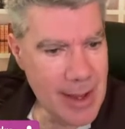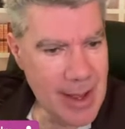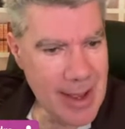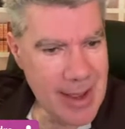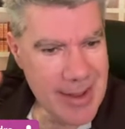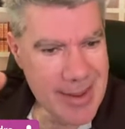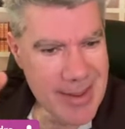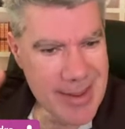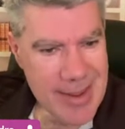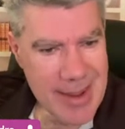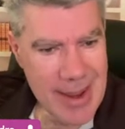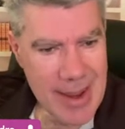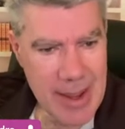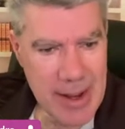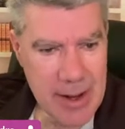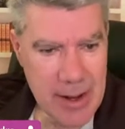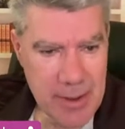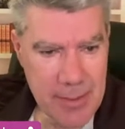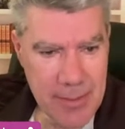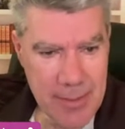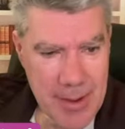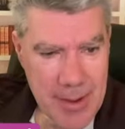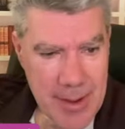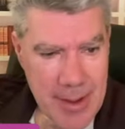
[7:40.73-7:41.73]
It's kind
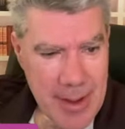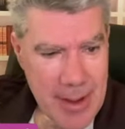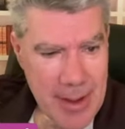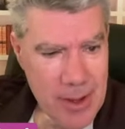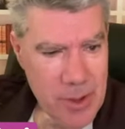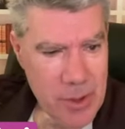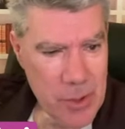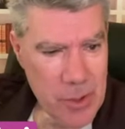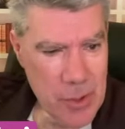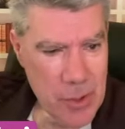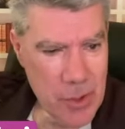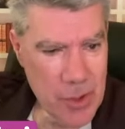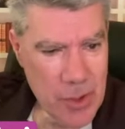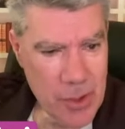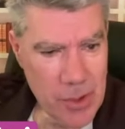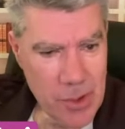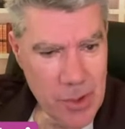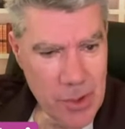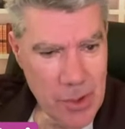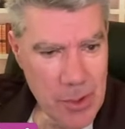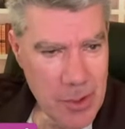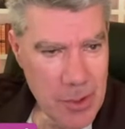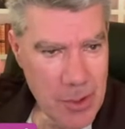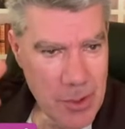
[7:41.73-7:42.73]
of a
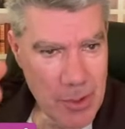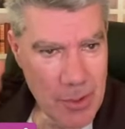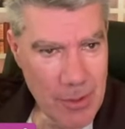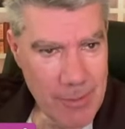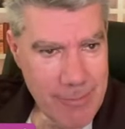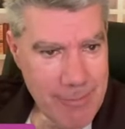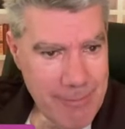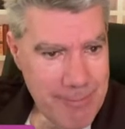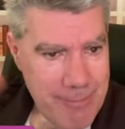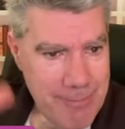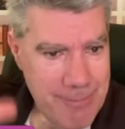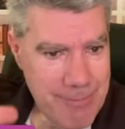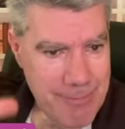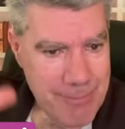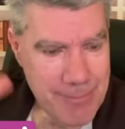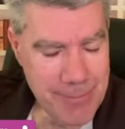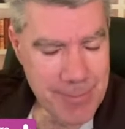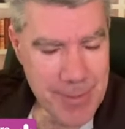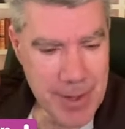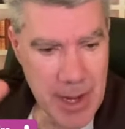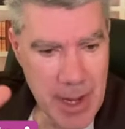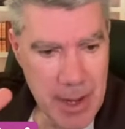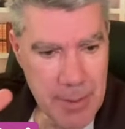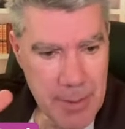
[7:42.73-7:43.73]
Google
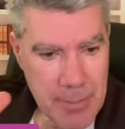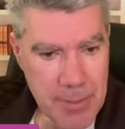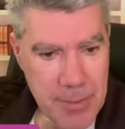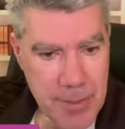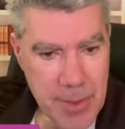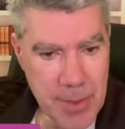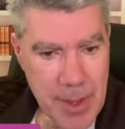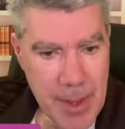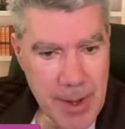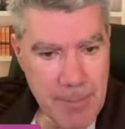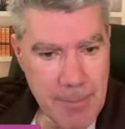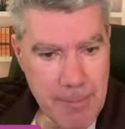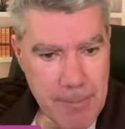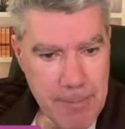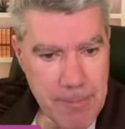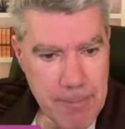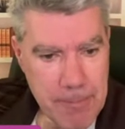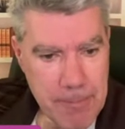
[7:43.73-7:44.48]
type thing.